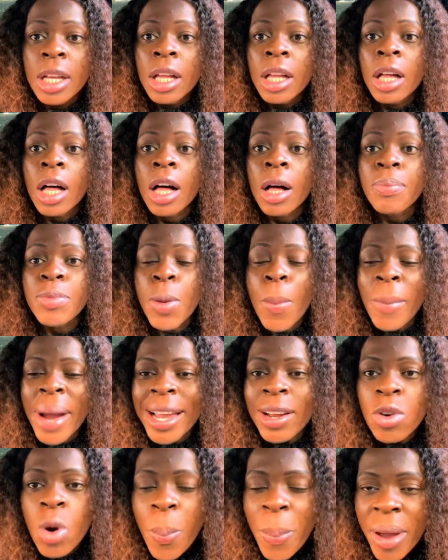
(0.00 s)
the
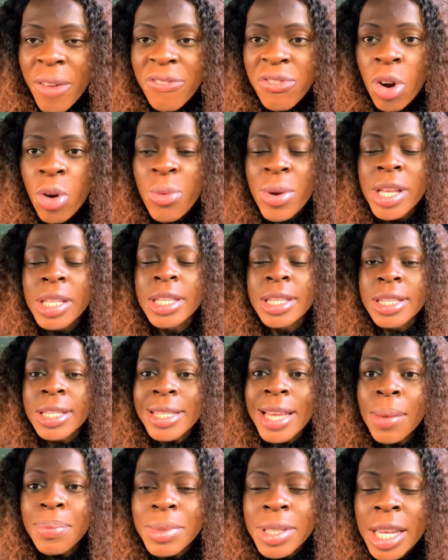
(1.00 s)
microperforate, the
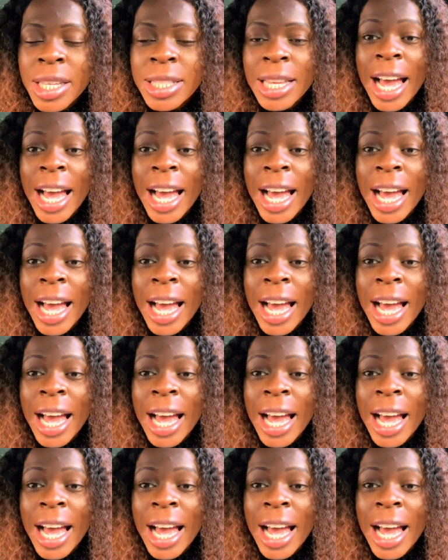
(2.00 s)
septate,